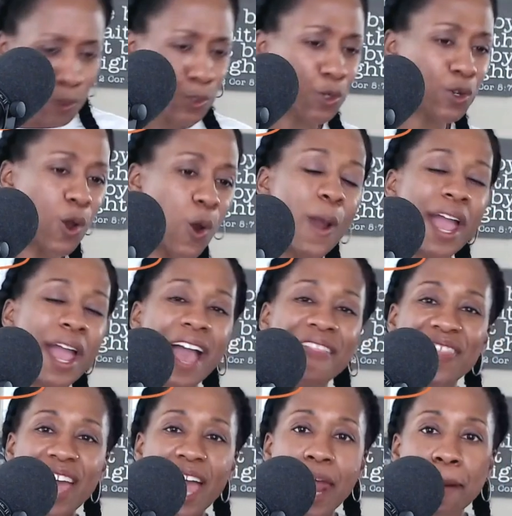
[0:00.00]
are going and
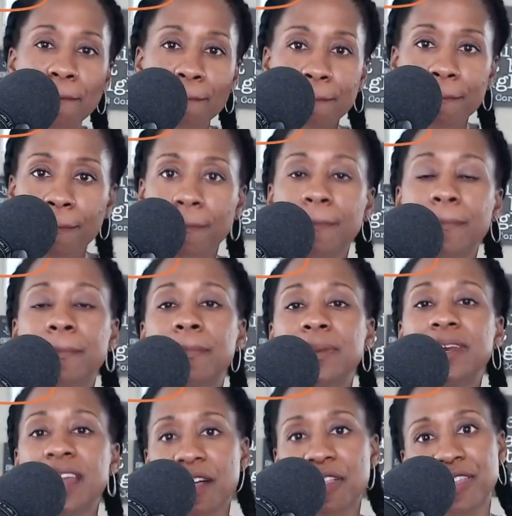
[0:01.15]
then
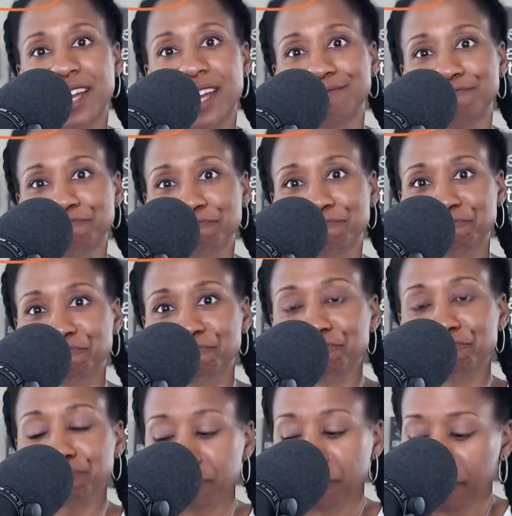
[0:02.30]
nothing.
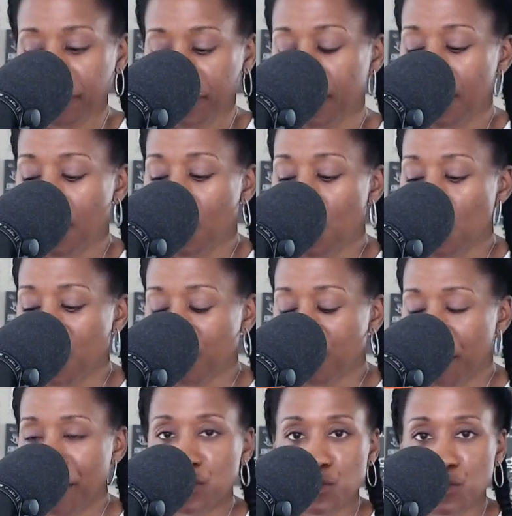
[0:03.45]
One of my
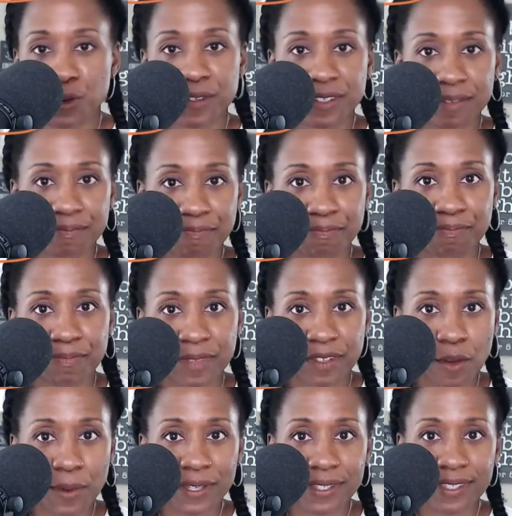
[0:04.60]
mentors
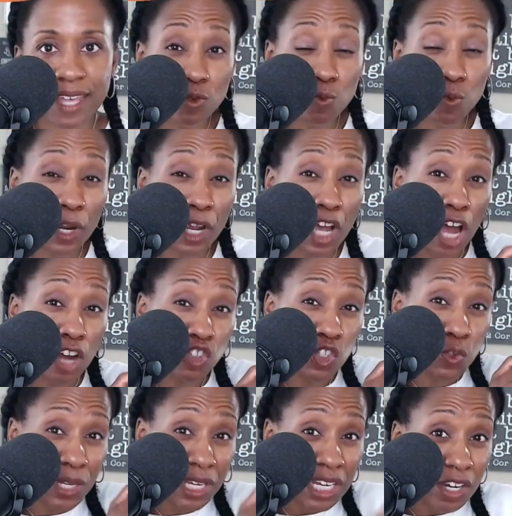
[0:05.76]
always said, What got you
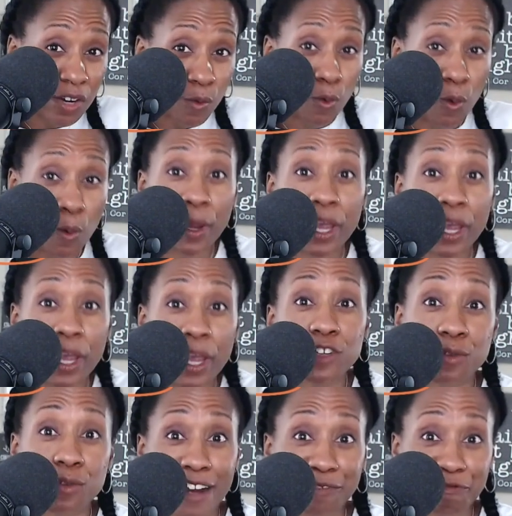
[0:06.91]
here won't get you
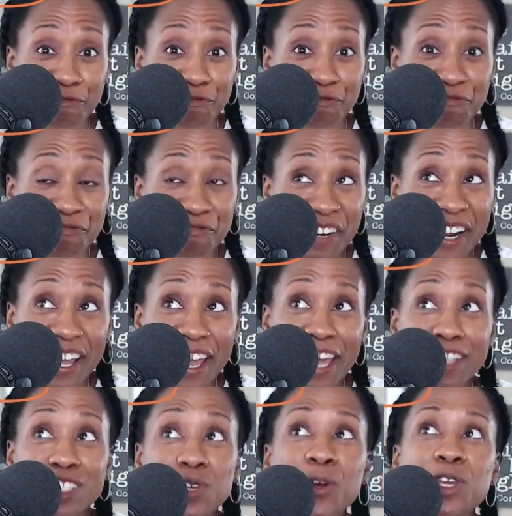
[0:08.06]
there. And
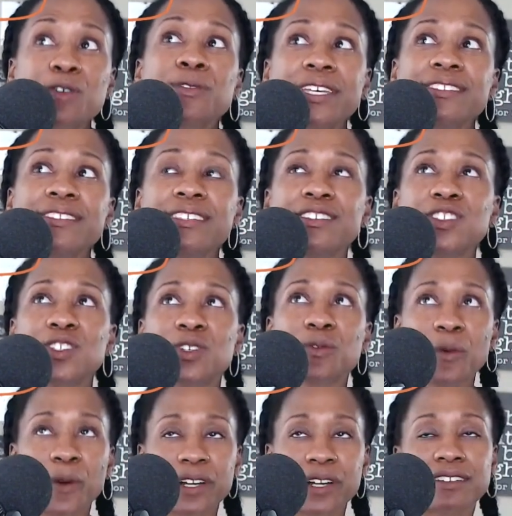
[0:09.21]
so when you listen to what we're
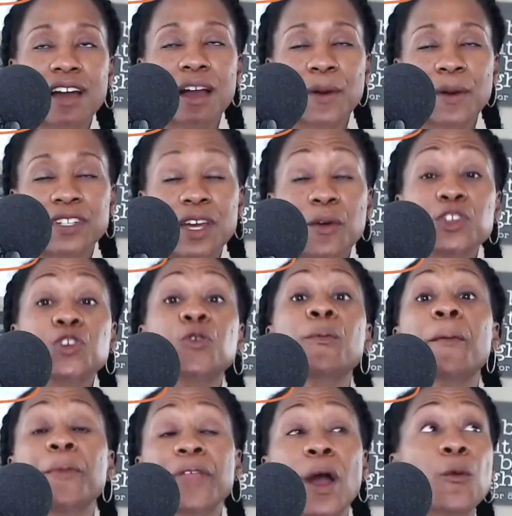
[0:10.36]
going to talk about today, I want you to remember
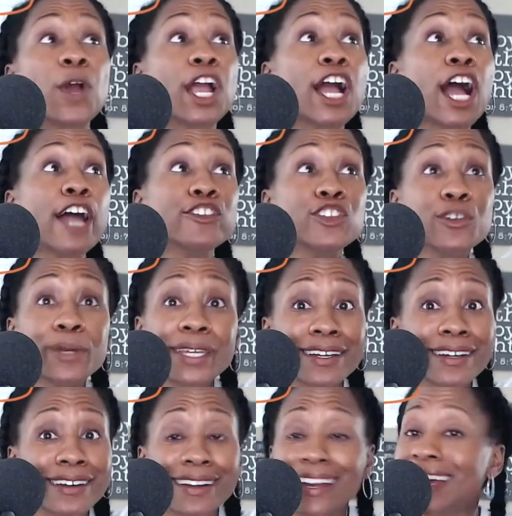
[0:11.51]
that what got you
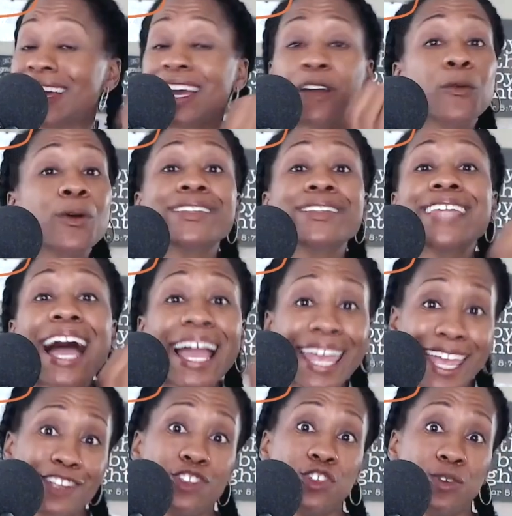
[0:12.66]
here will not
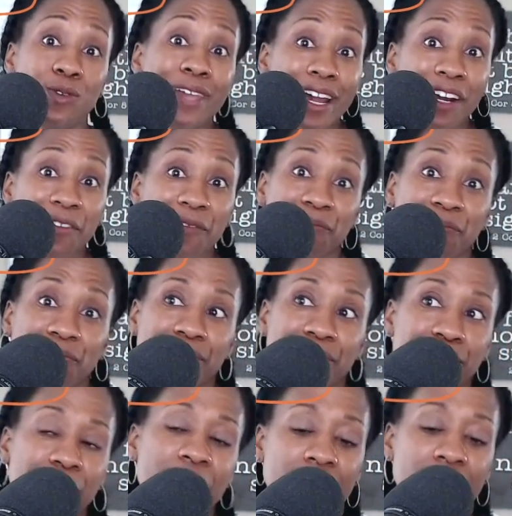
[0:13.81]
get you there.
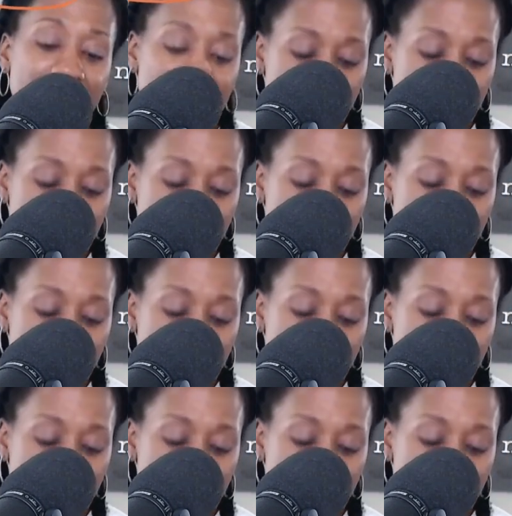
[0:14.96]
Now,